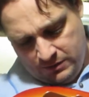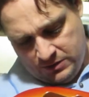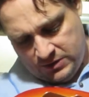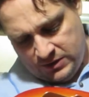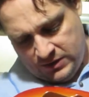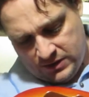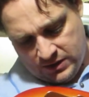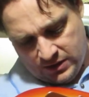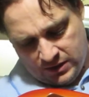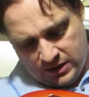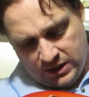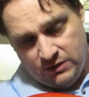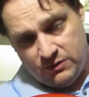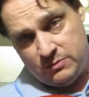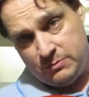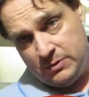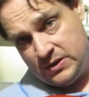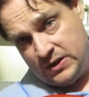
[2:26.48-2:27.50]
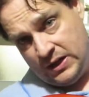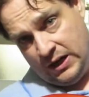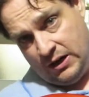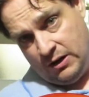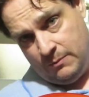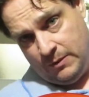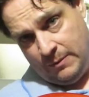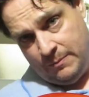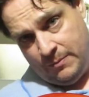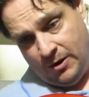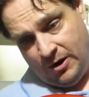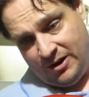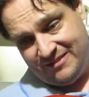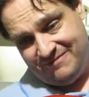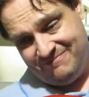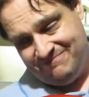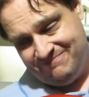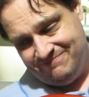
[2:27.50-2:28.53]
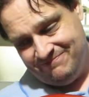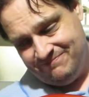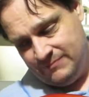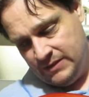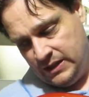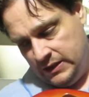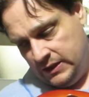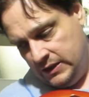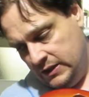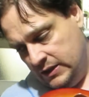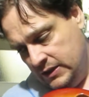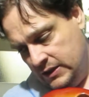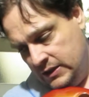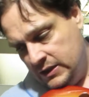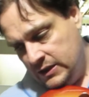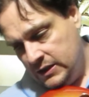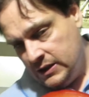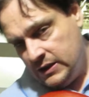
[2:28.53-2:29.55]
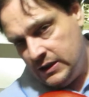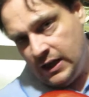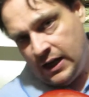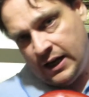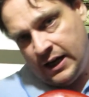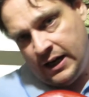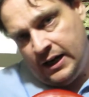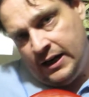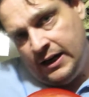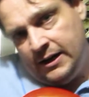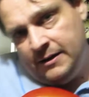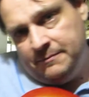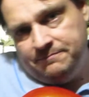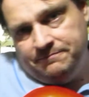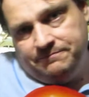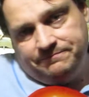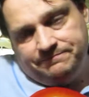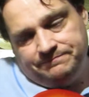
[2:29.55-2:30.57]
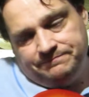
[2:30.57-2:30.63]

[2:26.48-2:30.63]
which is a huge mistake on my part, I'm